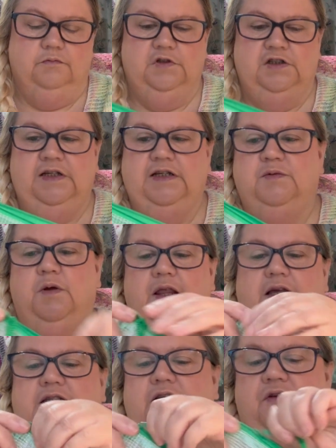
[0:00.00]
So that's why
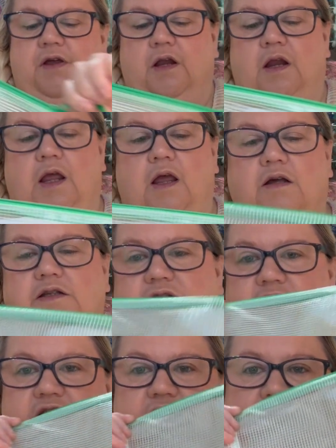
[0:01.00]
that's living in here, because it
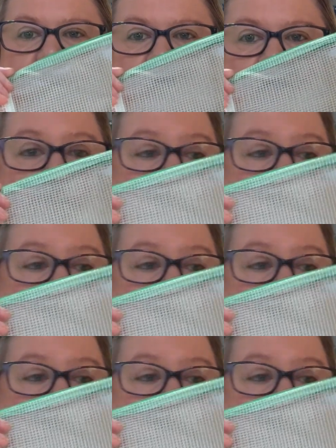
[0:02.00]
actually doesn't fit